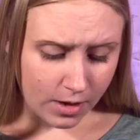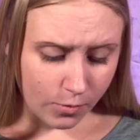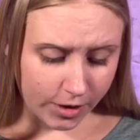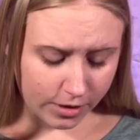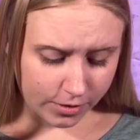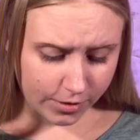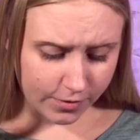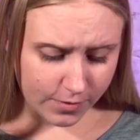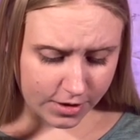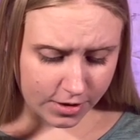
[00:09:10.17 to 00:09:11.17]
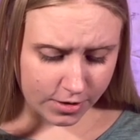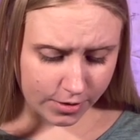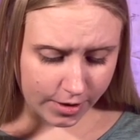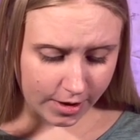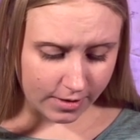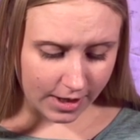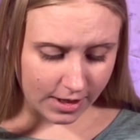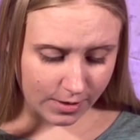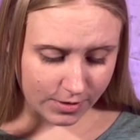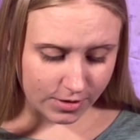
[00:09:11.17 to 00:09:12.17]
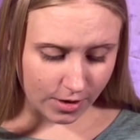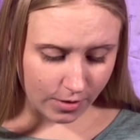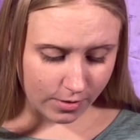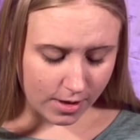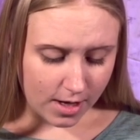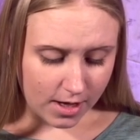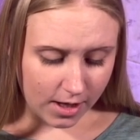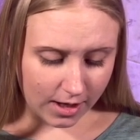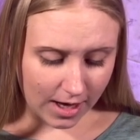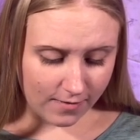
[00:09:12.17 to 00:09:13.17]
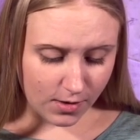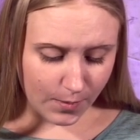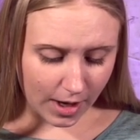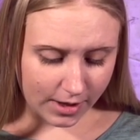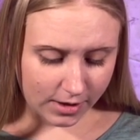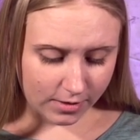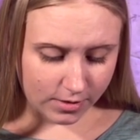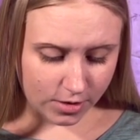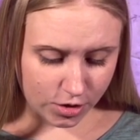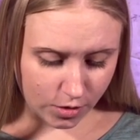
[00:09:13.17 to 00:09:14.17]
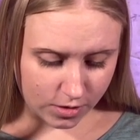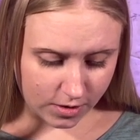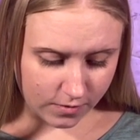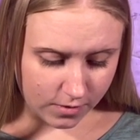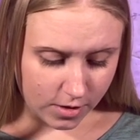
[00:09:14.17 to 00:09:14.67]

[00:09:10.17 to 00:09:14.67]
When he learned from the centurion that it was so, he gave the body to Joseph.